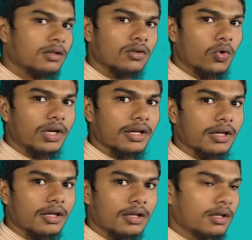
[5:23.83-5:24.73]
Okay.
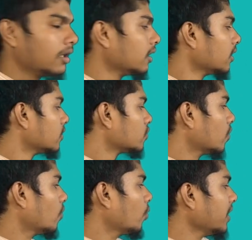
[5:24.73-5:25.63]

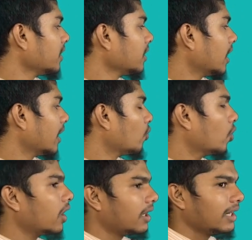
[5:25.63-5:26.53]
So when a
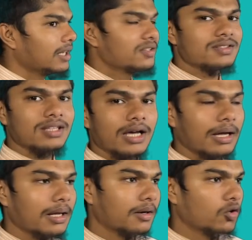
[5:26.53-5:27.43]
word written
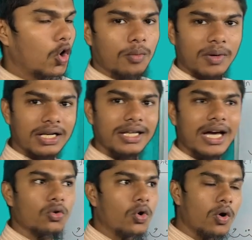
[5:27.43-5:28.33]
normally
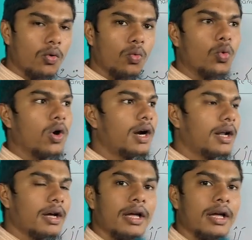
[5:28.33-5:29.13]
a word